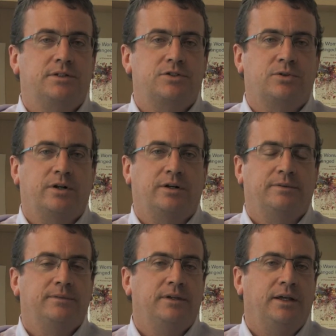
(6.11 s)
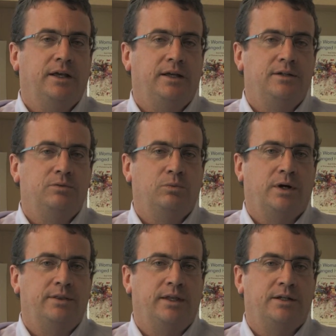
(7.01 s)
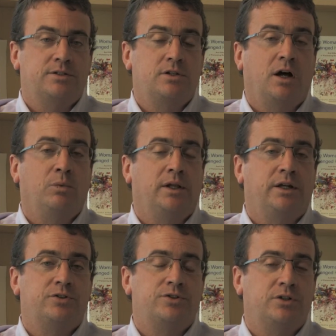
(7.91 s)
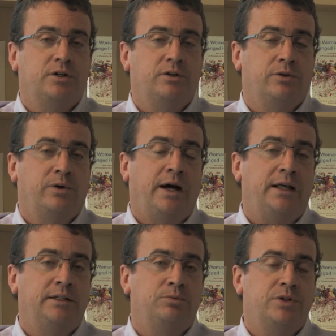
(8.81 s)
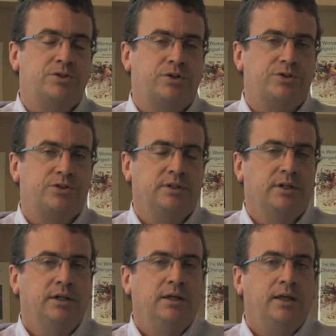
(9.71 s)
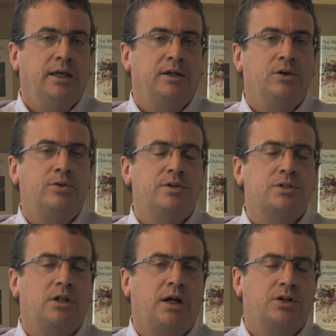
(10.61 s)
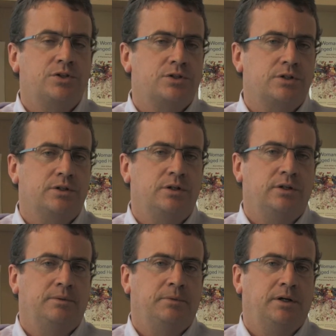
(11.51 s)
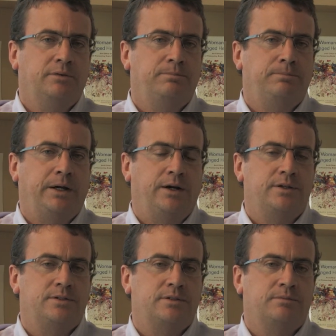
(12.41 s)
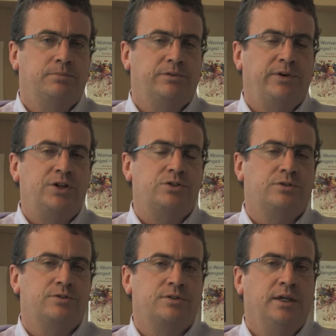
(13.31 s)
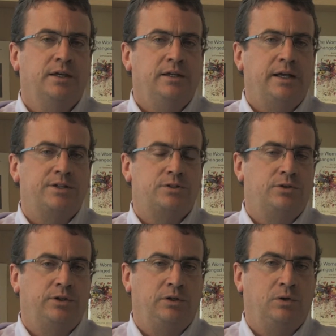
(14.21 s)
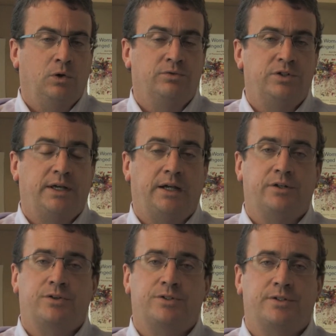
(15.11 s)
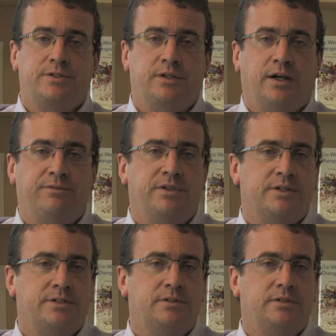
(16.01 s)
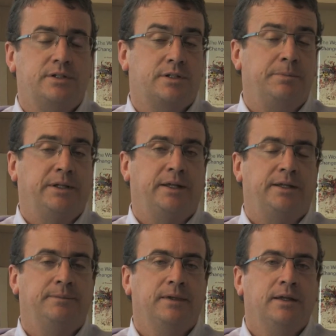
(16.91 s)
disorder and one that is not well understood, although highly researched. And I know there's a lot of concern among parents and professionals as to the overdiagnosis of this disability.